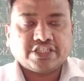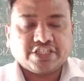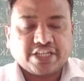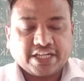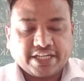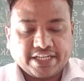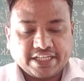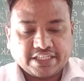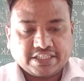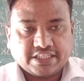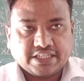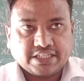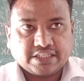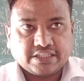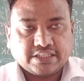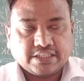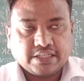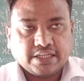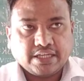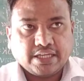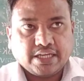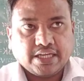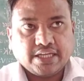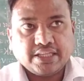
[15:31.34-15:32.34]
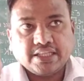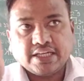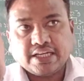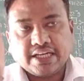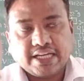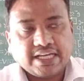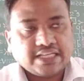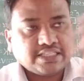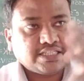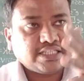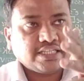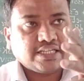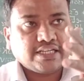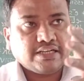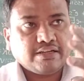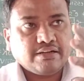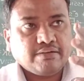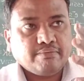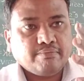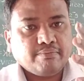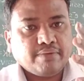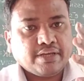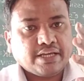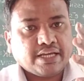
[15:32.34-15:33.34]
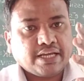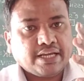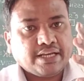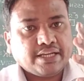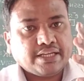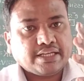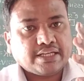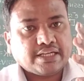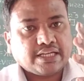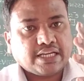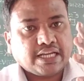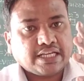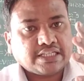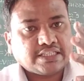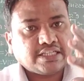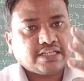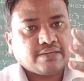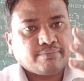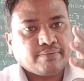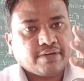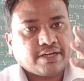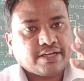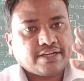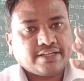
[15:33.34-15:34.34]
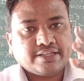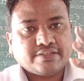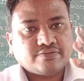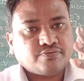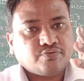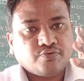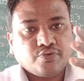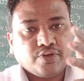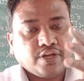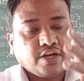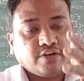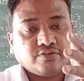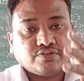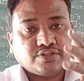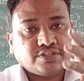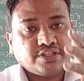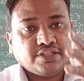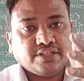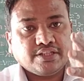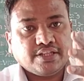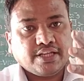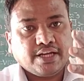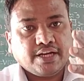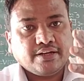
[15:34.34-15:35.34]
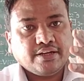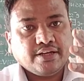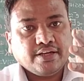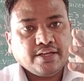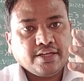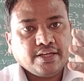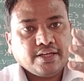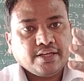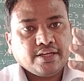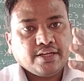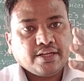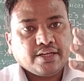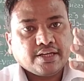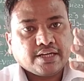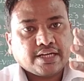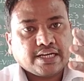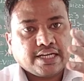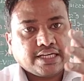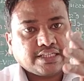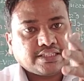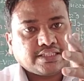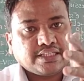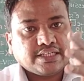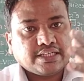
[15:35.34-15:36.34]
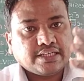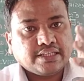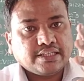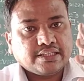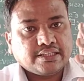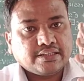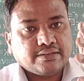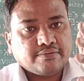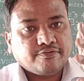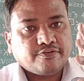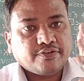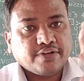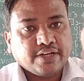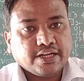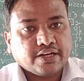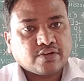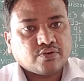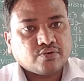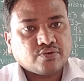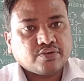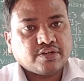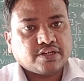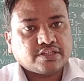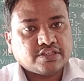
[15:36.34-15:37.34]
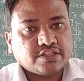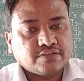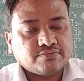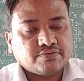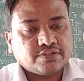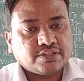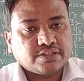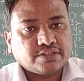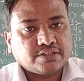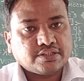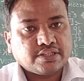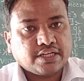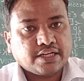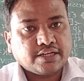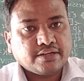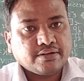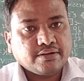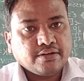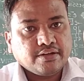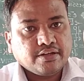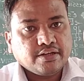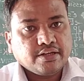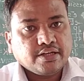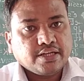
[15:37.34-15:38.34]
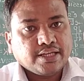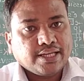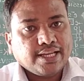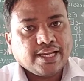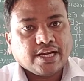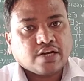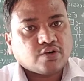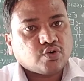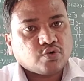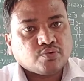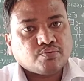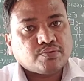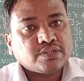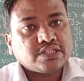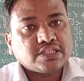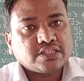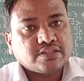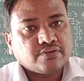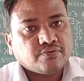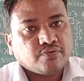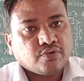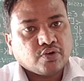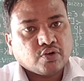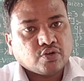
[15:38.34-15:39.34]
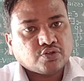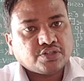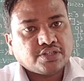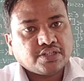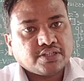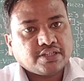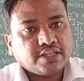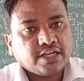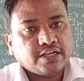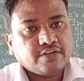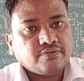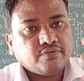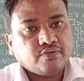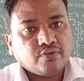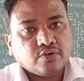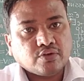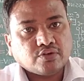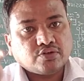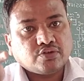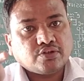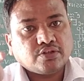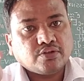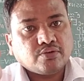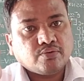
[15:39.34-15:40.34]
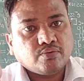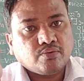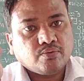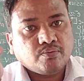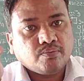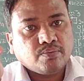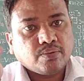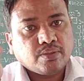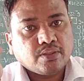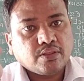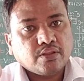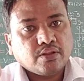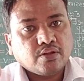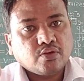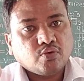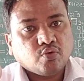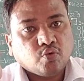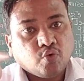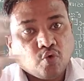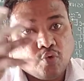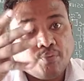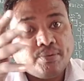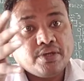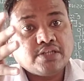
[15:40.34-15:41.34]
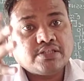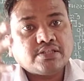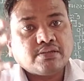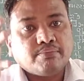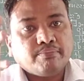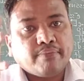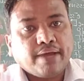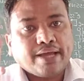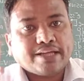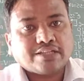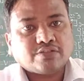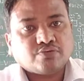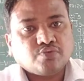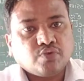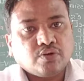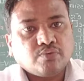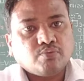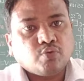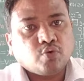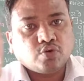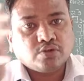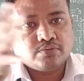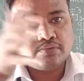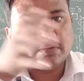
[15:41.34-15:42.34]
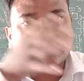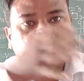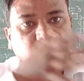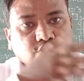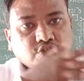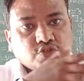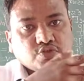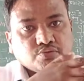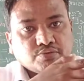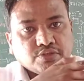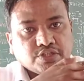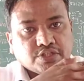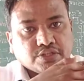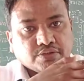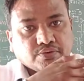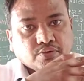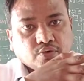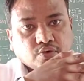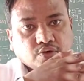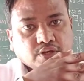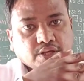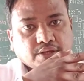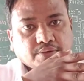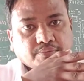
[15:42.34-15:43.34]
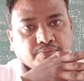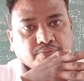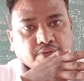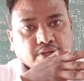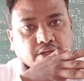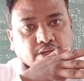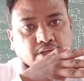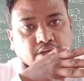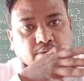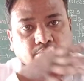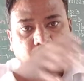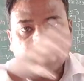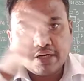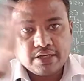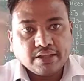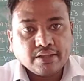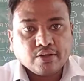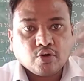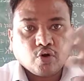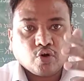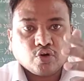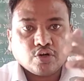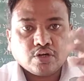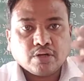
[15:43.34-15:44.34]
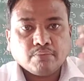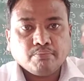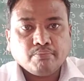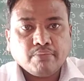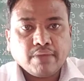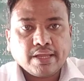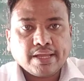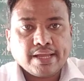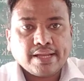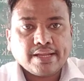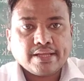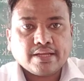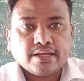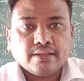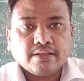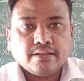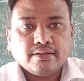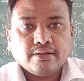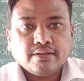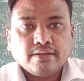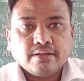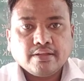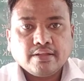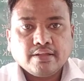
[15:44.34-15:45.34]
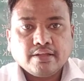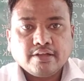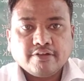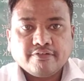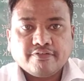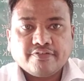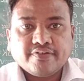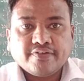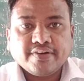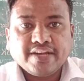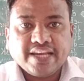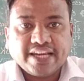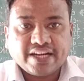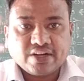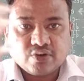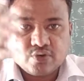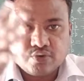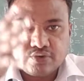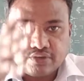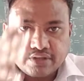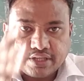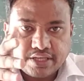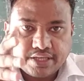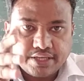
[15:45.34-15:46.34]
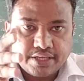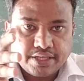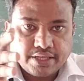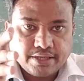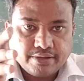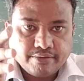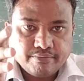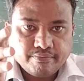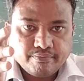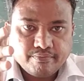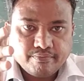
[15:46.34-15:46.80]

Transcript: statistics. In the classical mechanics, we have seen that classical free electron theory assumptions that electron possess the velocity, that velocity obeys the Maxwell-Boltzmann distribution. Okay, but in quantum mechanical free electron theory,